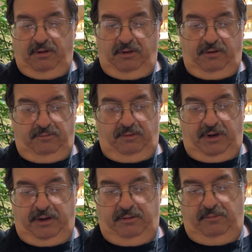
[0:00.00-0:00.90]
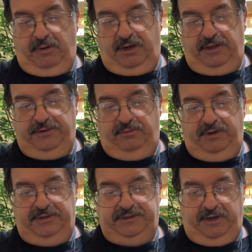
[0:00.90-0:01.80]
All right, we're going to do
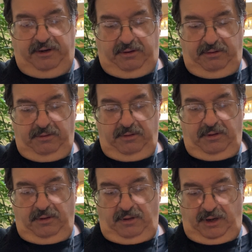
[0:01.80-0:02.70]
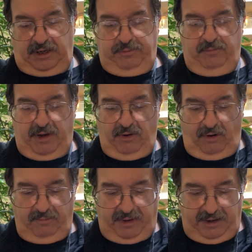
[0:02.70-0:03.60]
this here. I got to put my
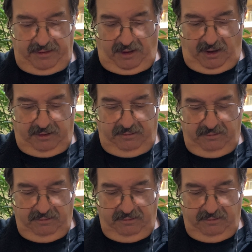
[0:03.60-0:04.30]
armband on.